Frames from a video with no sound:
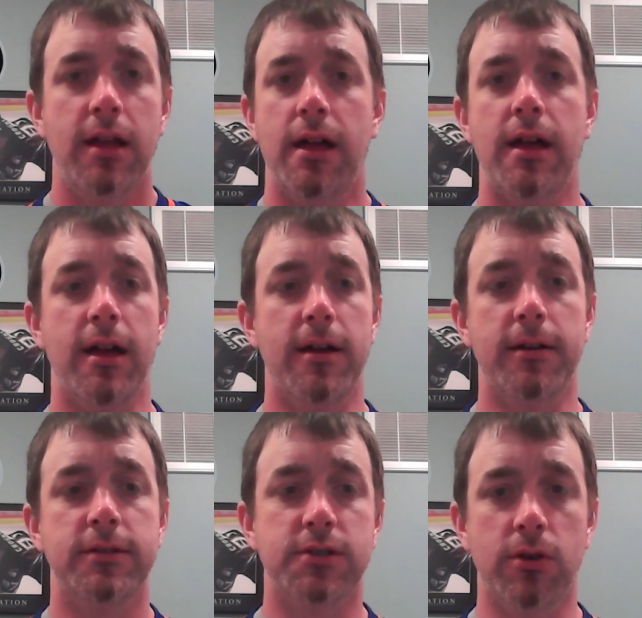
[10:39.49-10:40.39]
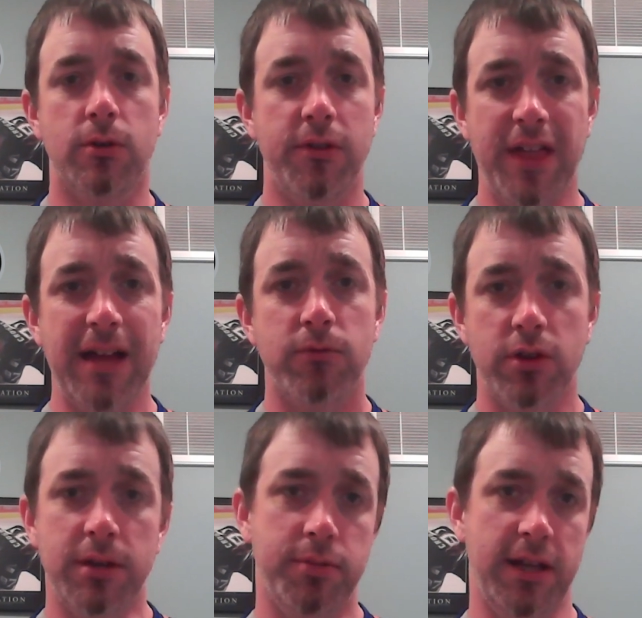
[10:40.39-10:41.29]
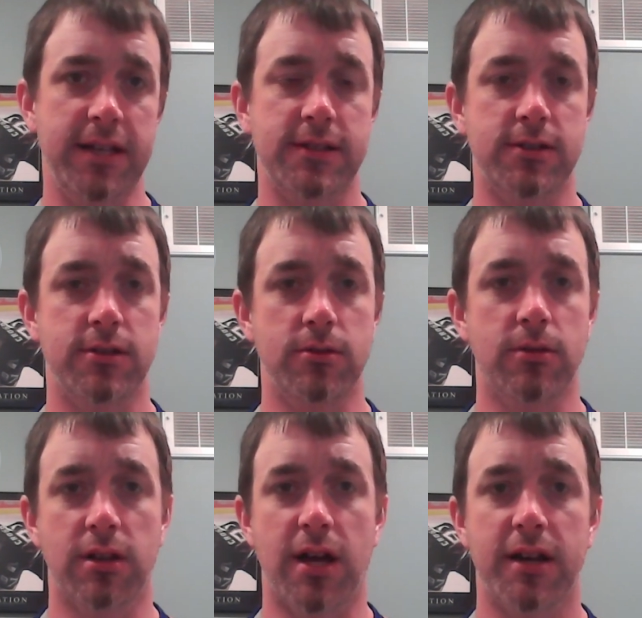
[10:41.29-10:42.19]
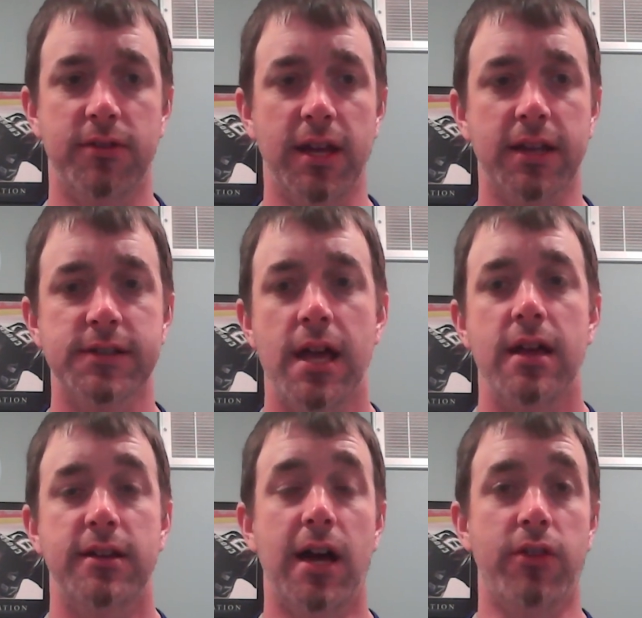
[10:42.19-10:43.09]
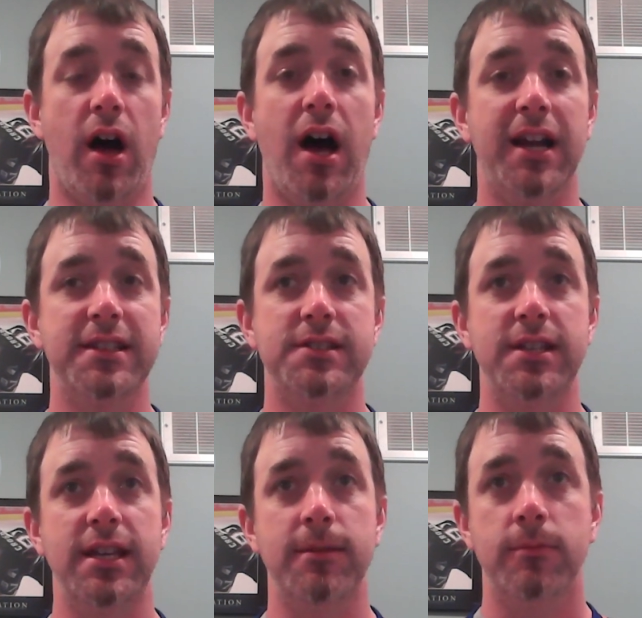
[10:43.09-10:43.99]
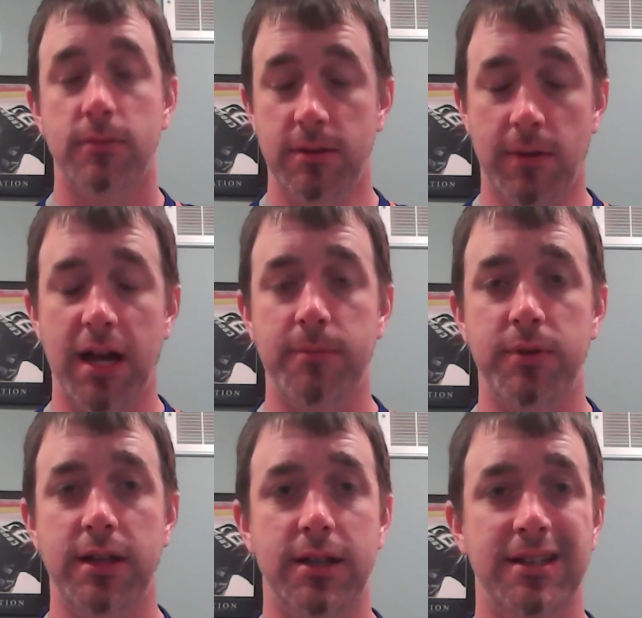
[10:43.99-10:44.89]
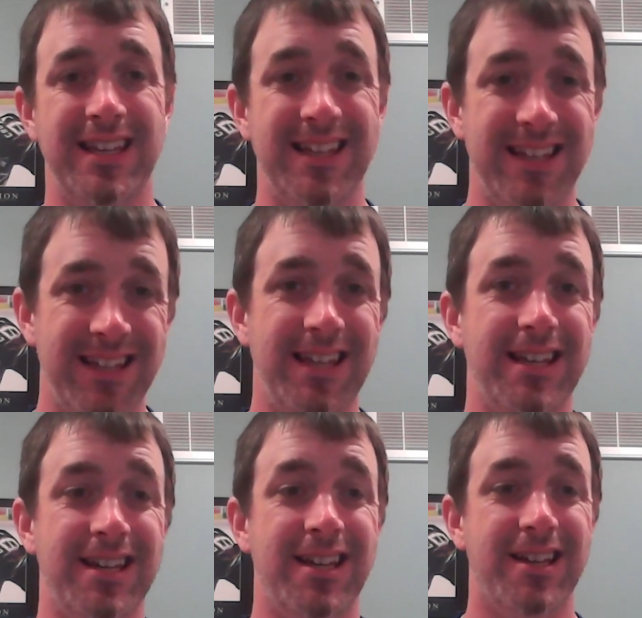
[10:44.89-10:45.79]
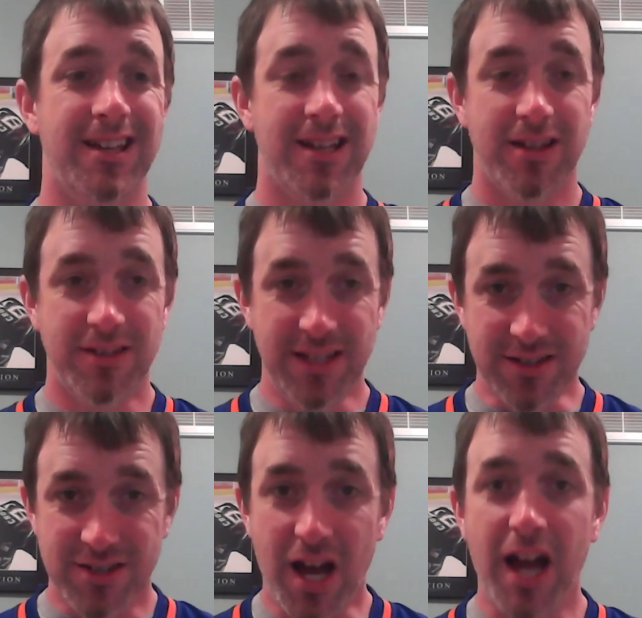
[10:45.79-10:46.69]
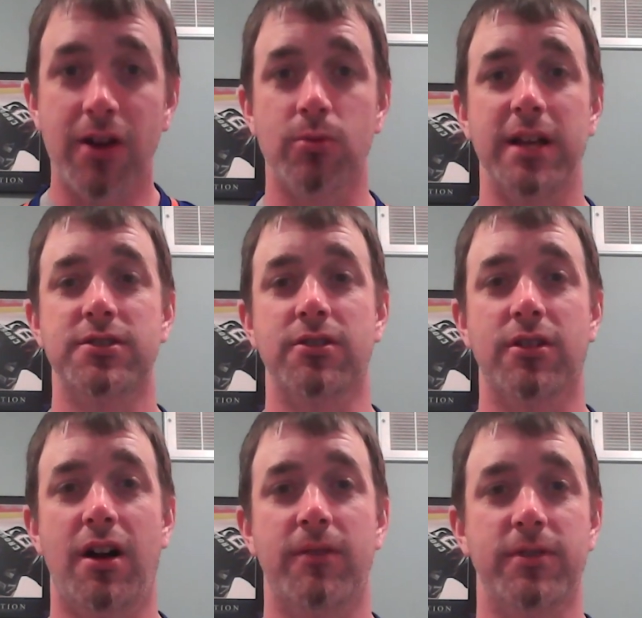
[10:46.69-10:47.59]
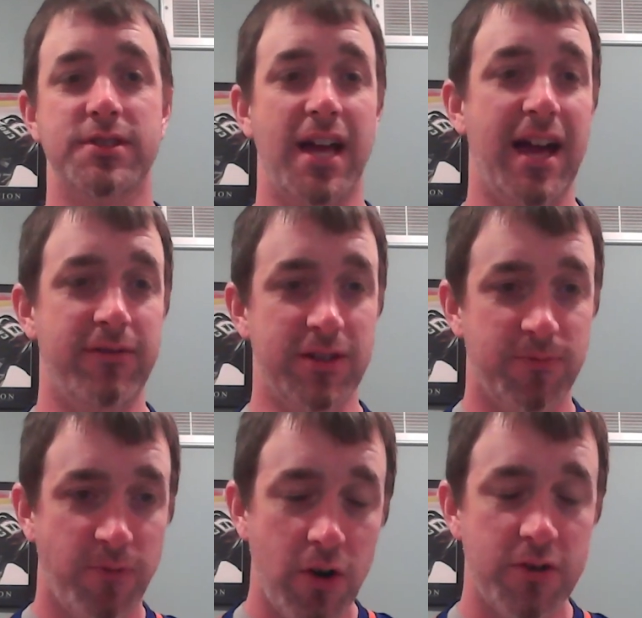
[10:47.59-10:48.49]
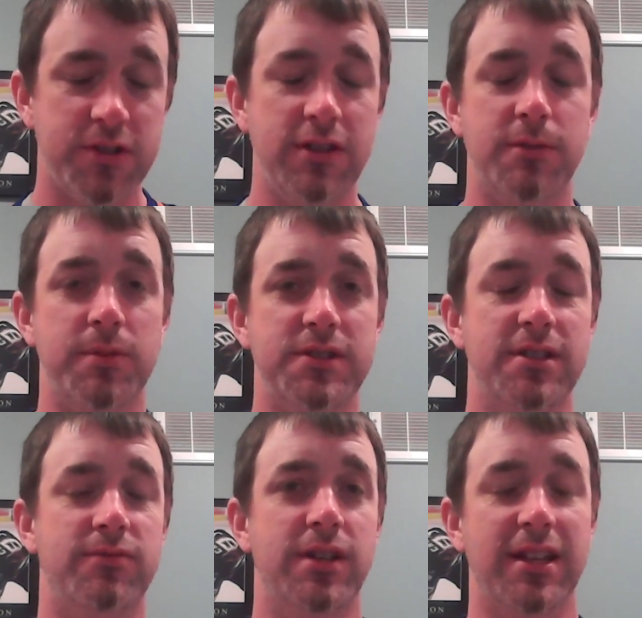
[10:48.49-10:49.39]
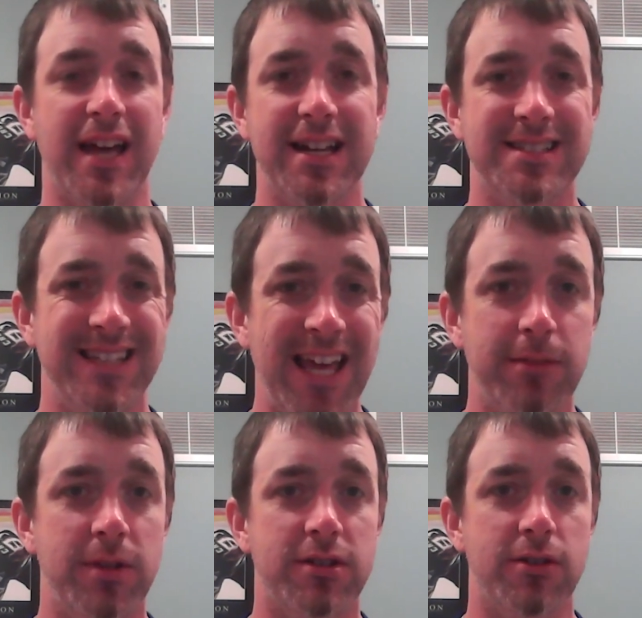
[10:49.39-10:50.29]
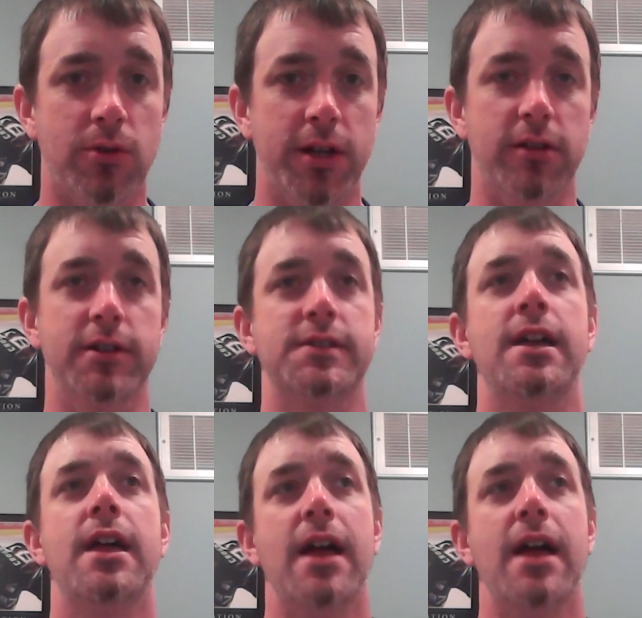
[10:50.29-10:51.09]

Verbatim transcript: Uh, so that really plays into a lot of things. Now, the hottest team, in my opinion, in the entire Western Conference. I have is first in the Pacific, and that is the Edmonton Oilers.